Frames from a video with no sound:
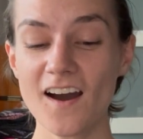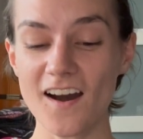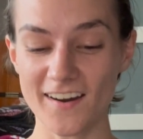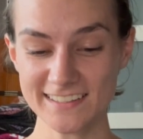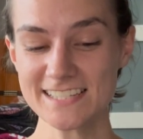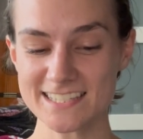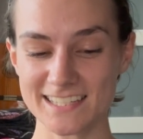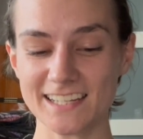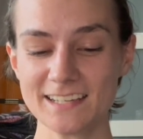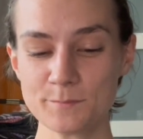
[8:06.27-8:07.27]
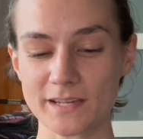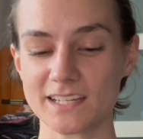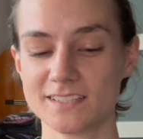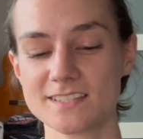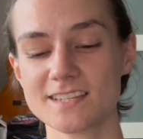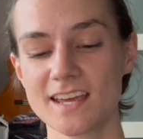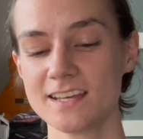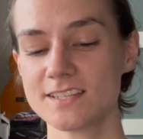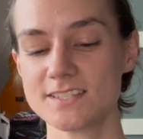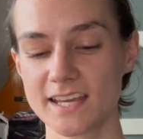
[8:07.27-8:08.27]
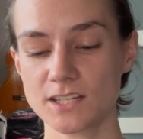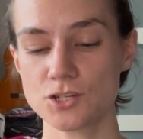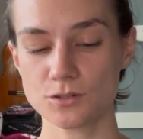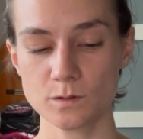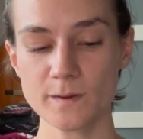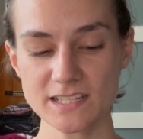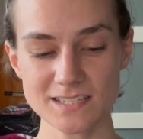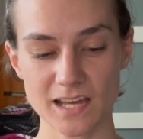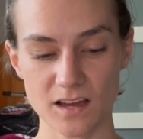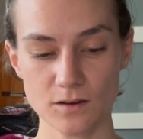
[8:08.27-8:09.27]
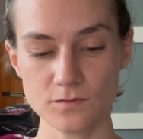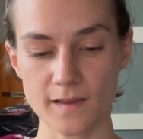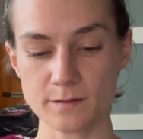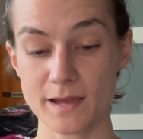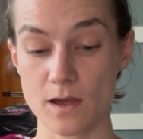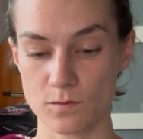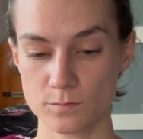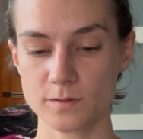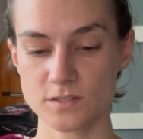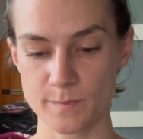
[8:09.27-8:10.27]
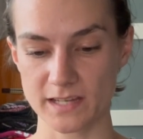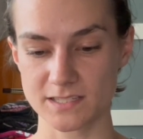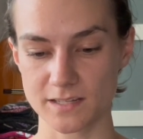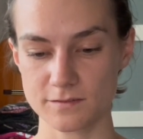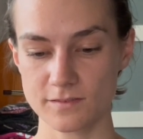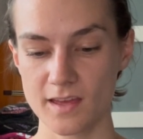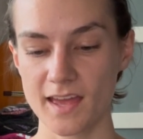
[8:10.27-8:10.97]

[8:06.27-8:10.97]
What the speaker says: Honesty means staying true to myself and my own perspective,